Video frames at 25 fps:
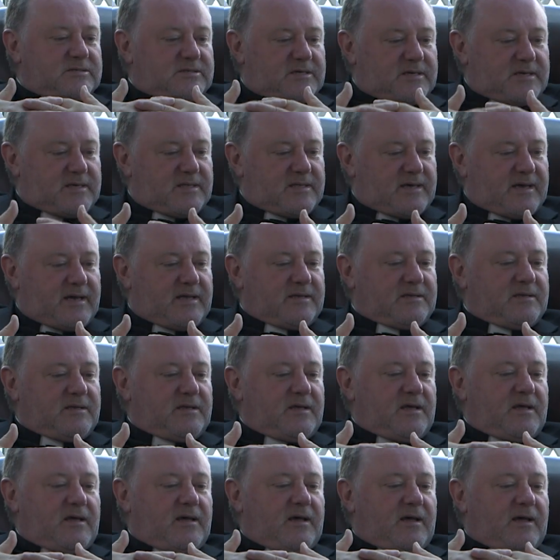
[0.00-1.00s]
see
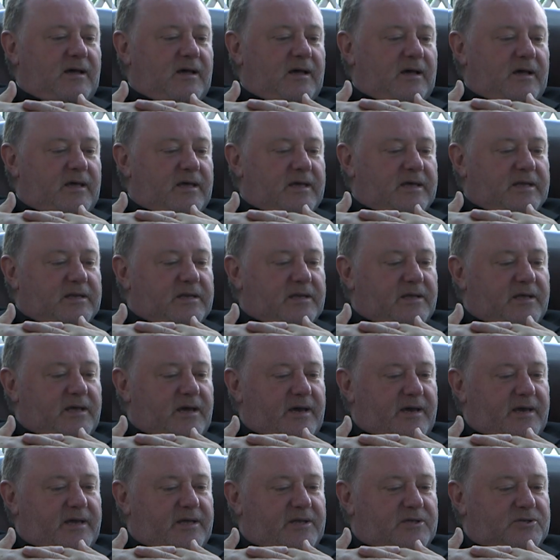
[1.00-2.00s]
that,
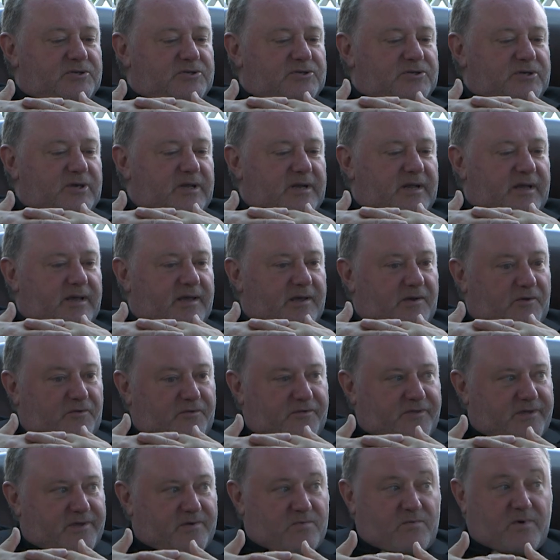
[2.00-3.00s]
engage in a
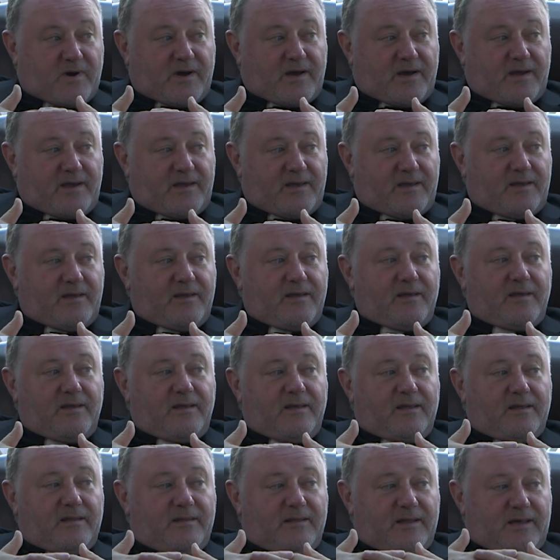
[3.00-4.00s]
healthy way
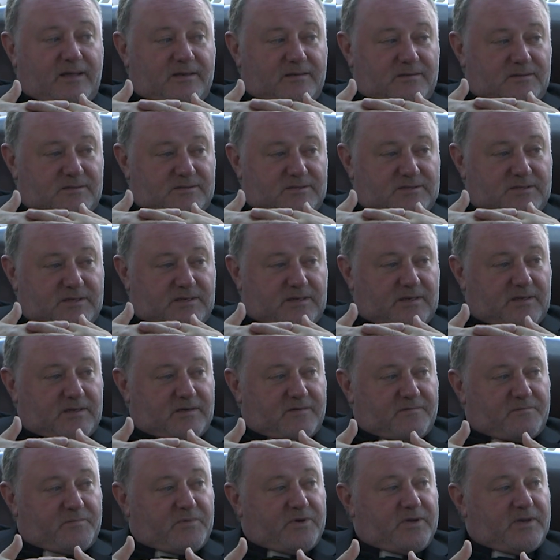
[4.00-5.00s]
in that
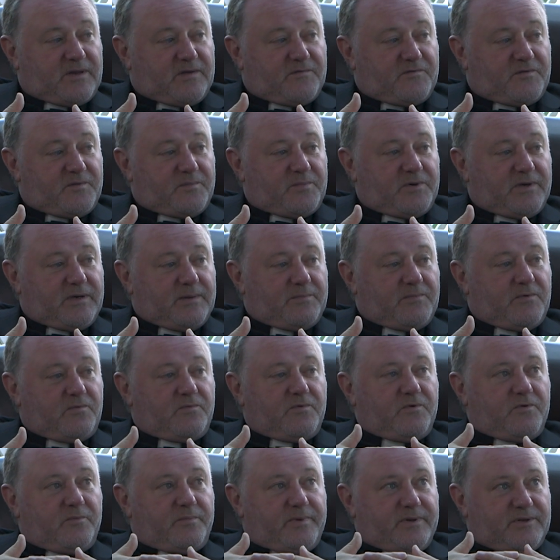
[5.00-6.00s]
seeking of meaning for
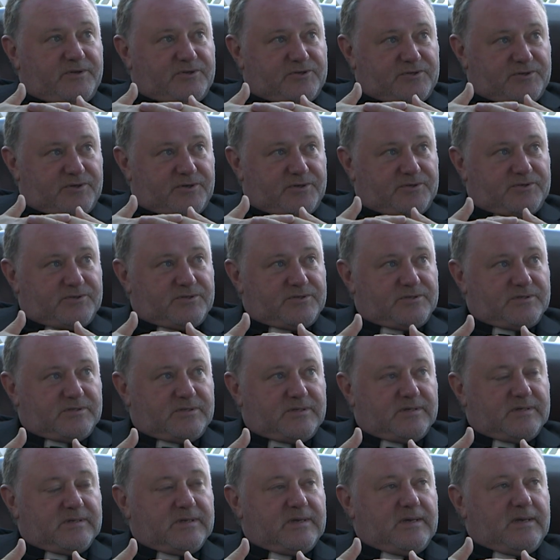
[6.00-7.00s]
people will be
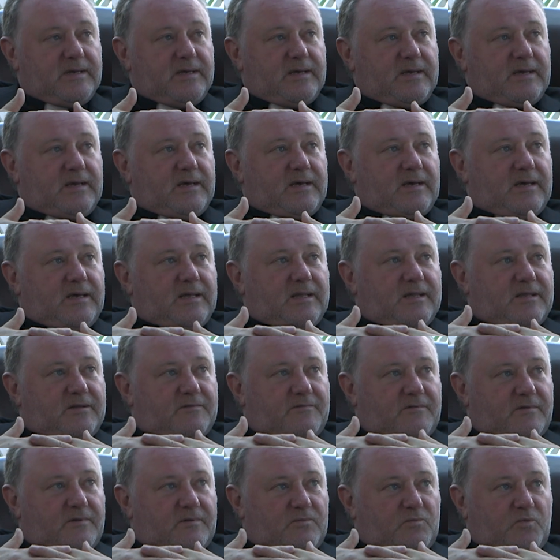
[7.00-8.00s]
churches that
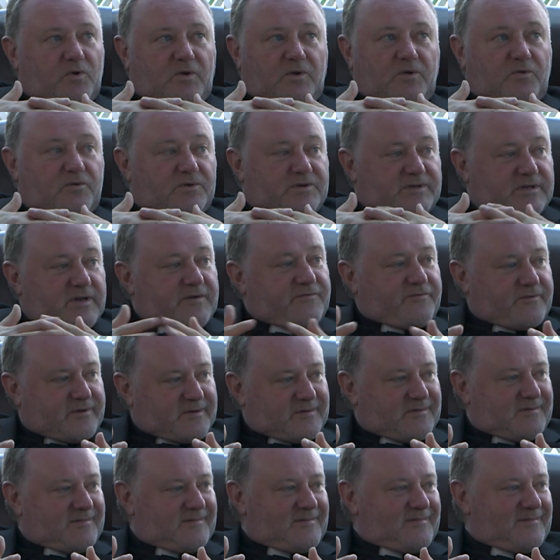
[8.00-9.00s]
will look
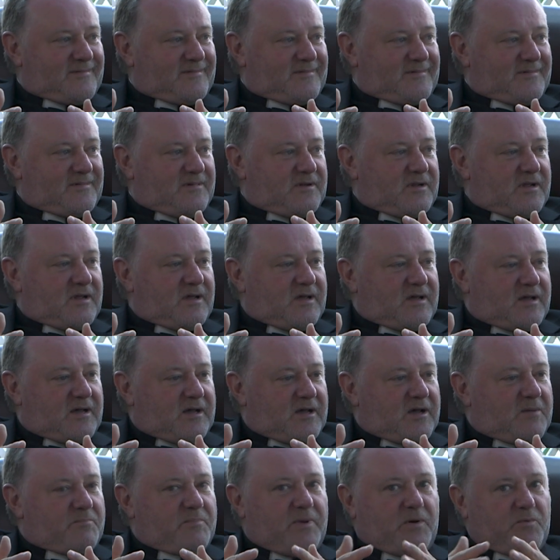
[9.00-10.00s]
different,
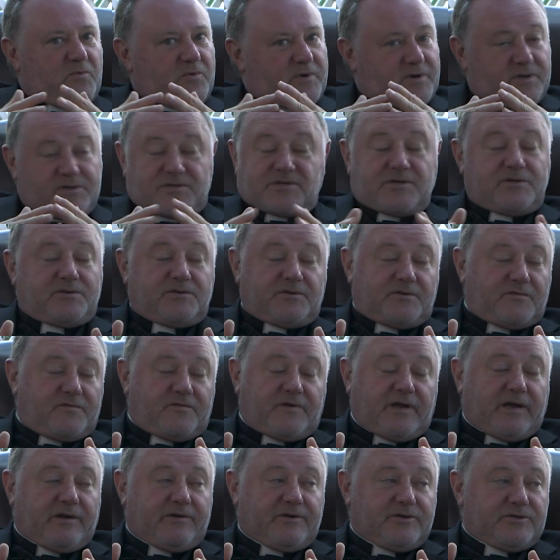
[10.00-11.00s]
but will continue
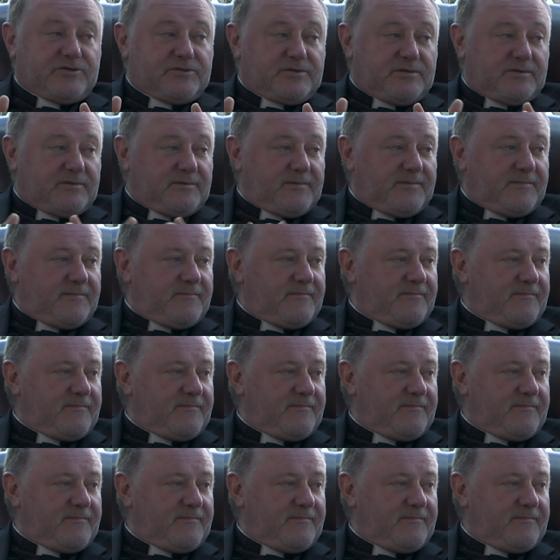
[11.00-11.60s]
to flourish.